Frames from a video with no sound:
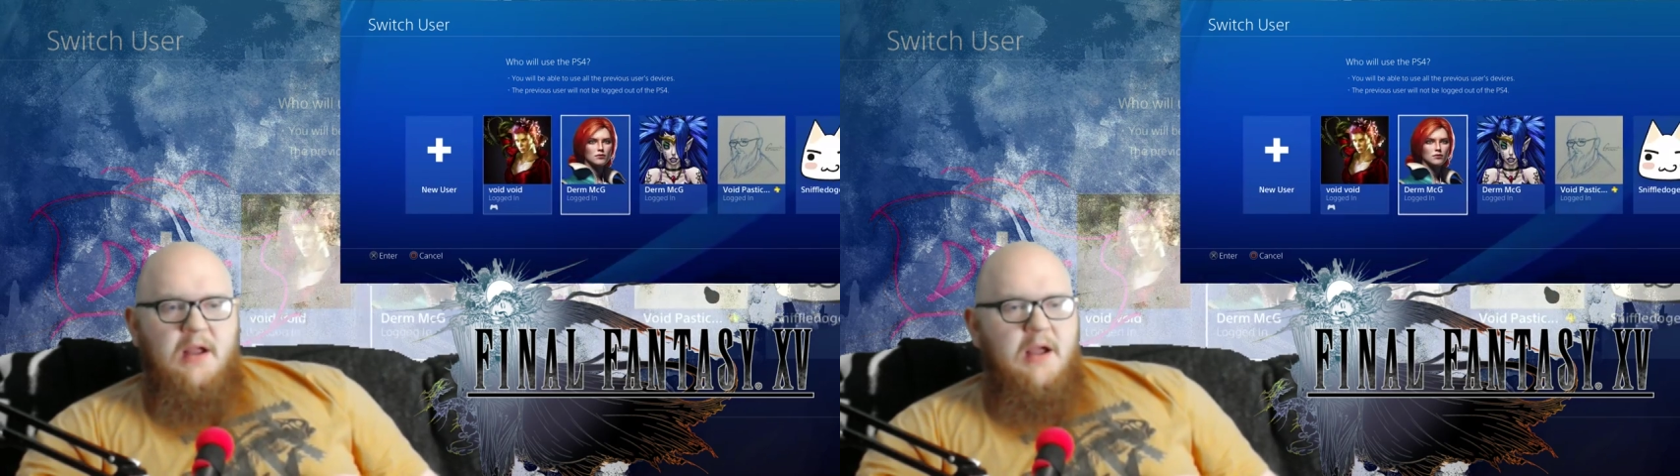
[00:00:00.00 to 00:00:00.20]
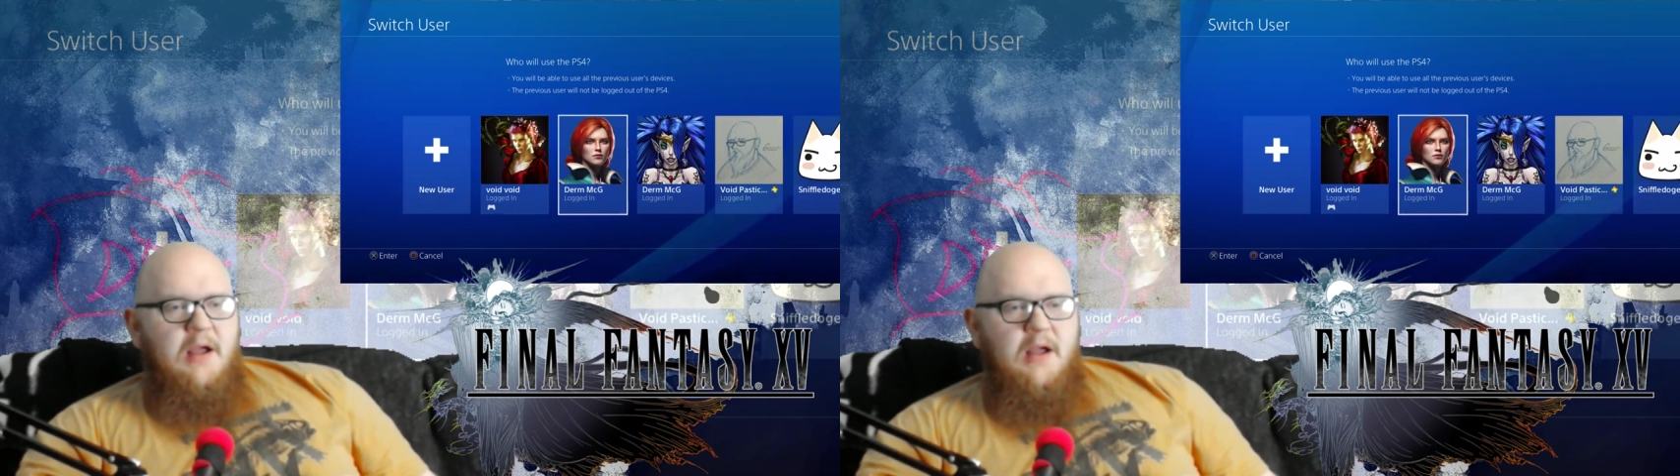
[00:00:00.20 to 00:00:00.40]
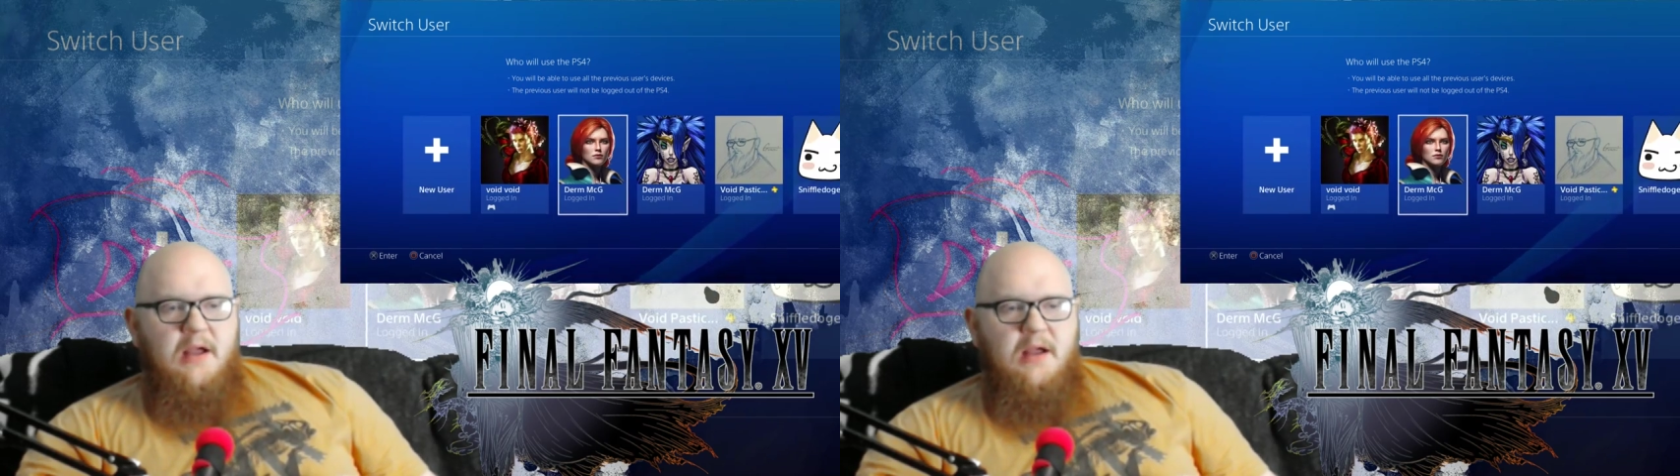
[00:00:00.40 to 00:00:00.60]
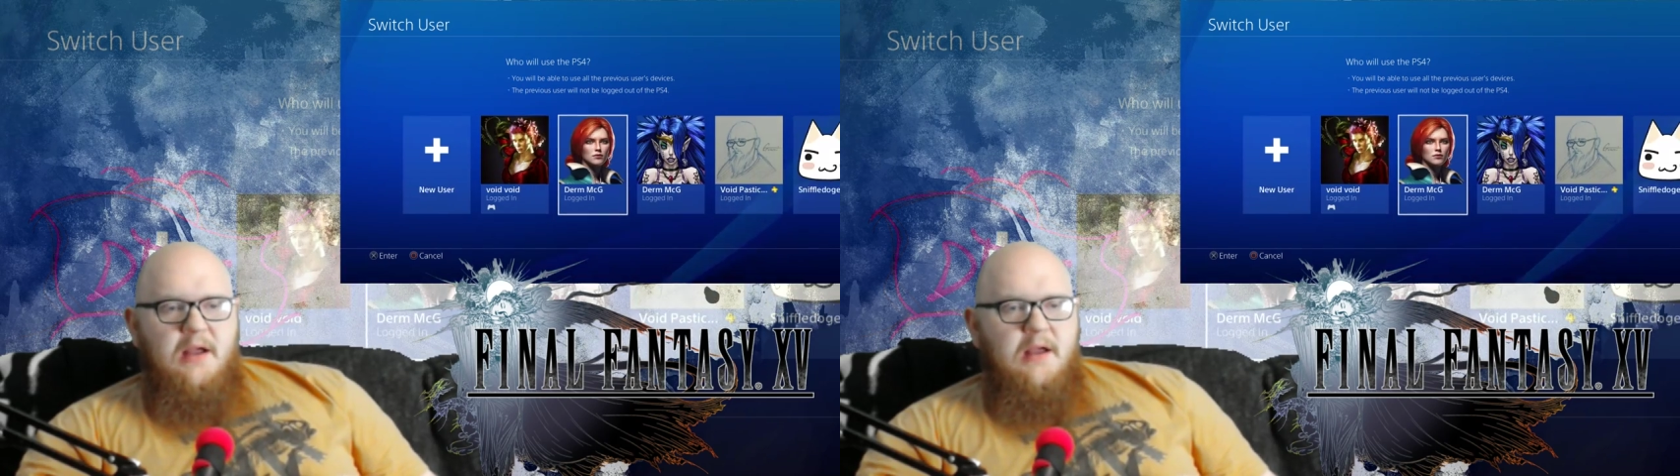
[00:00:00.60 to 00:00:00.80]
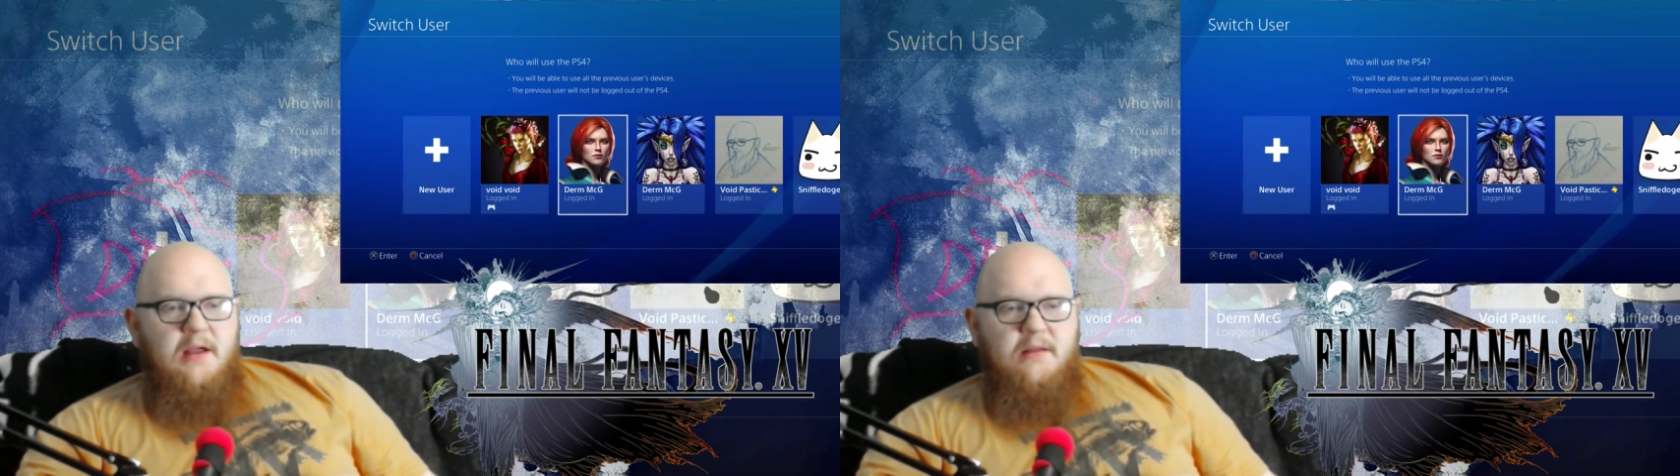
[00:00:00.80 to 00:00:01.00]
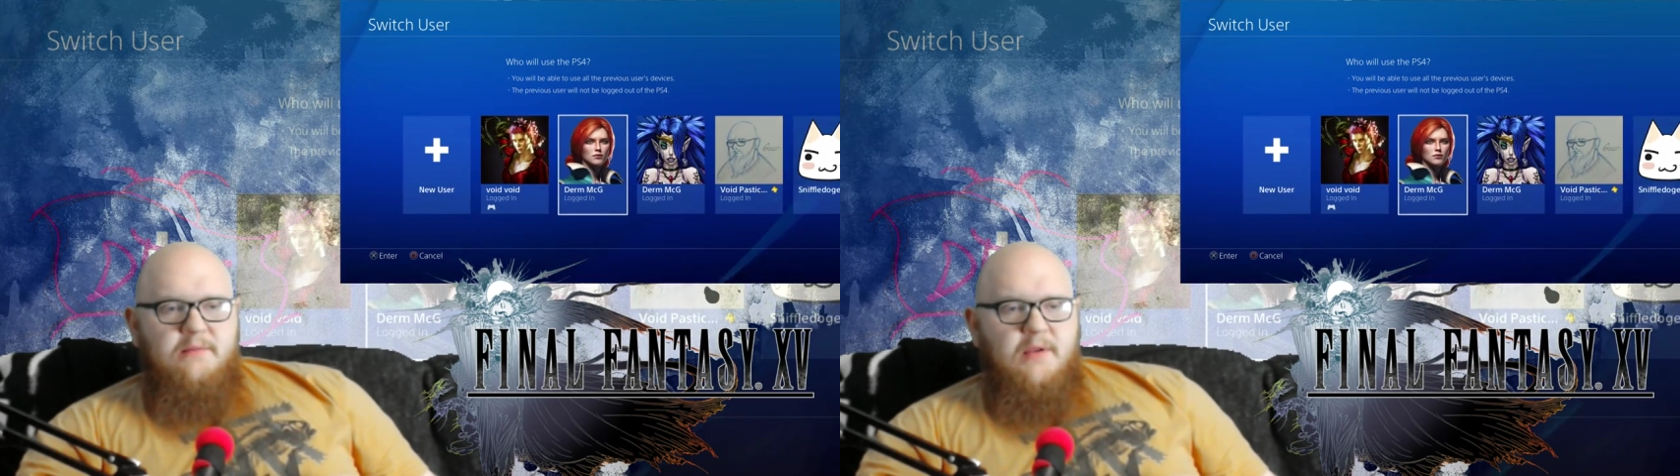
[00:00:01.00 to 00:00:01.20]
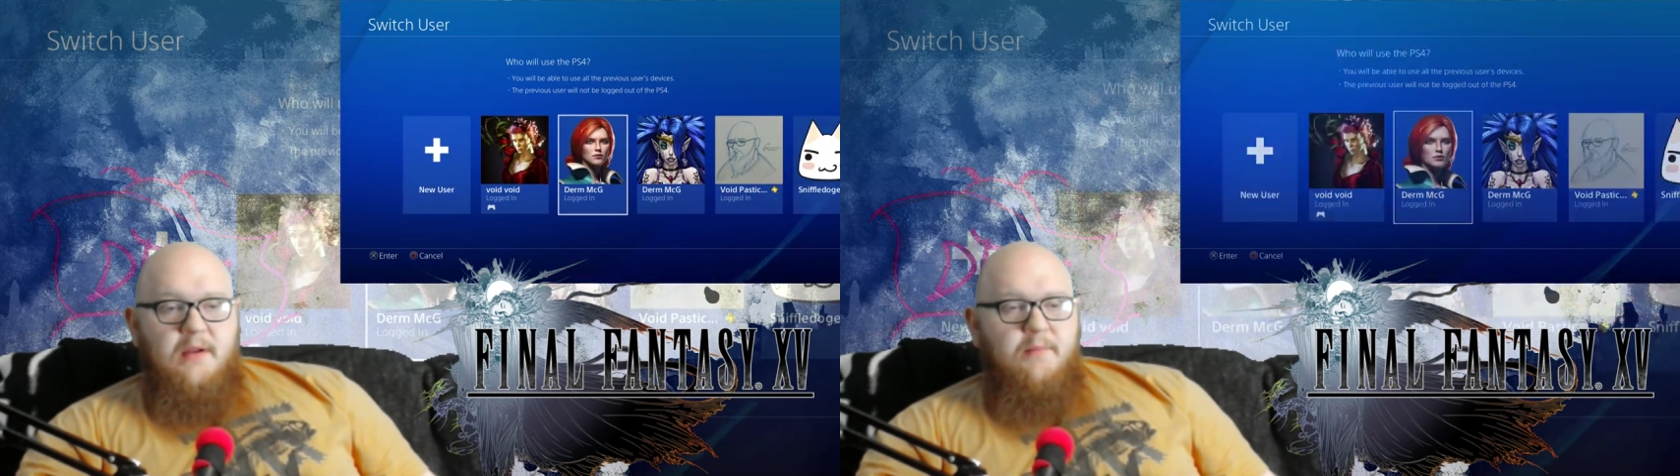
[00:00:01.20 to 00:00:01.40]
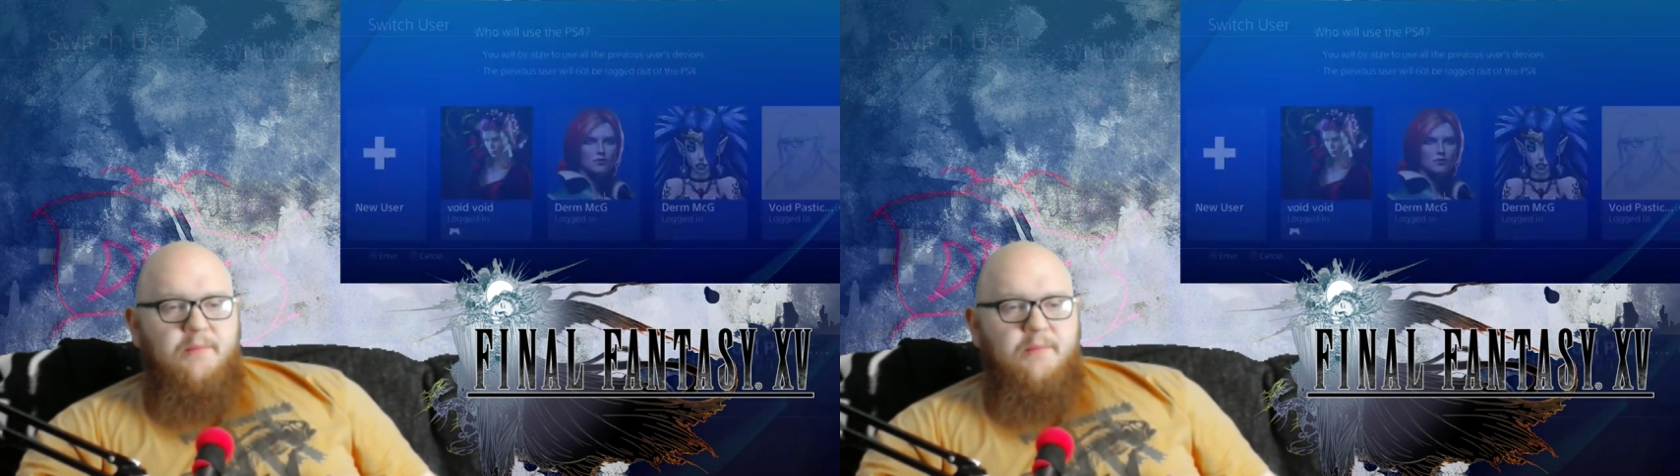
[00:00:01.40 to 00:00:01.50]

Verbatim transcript: I'm